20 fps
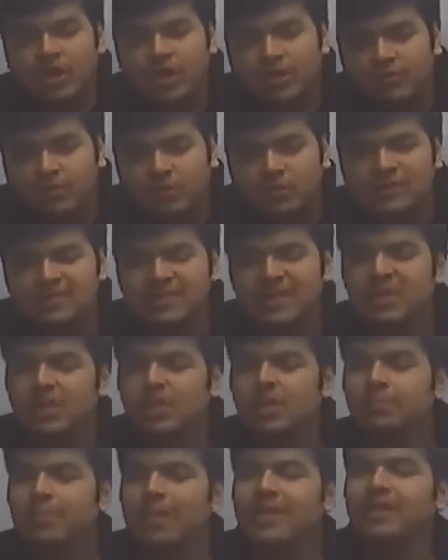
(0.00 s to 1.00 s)
give you a
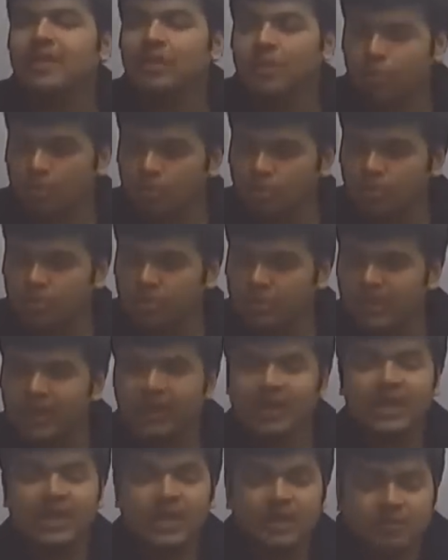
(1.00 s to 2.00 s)
single penny loan,
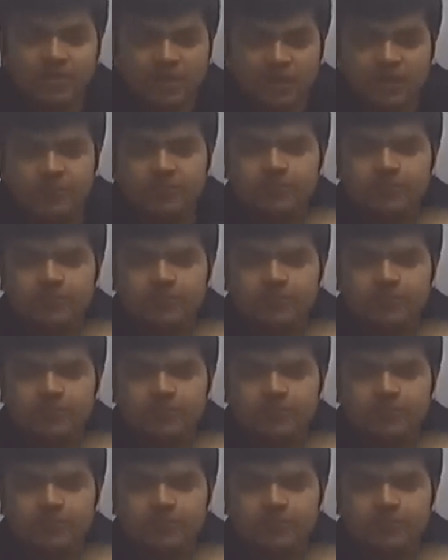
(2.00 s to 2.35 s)
even if